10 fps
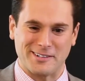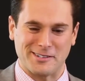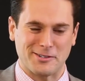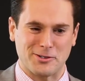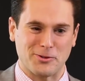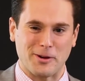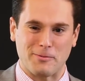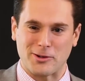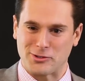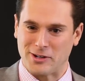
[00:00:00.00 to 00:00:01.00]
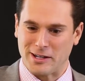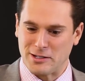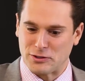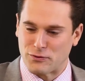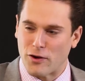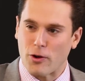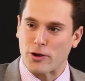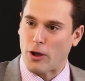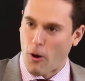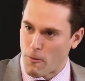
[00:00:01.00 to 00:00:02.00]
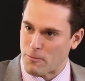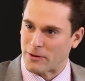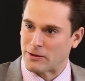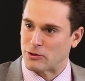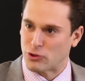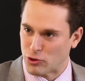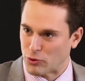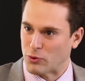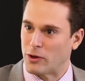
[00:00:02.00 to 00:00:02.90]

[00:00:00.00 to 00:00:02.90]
at his Instagram yesterday. He's very open too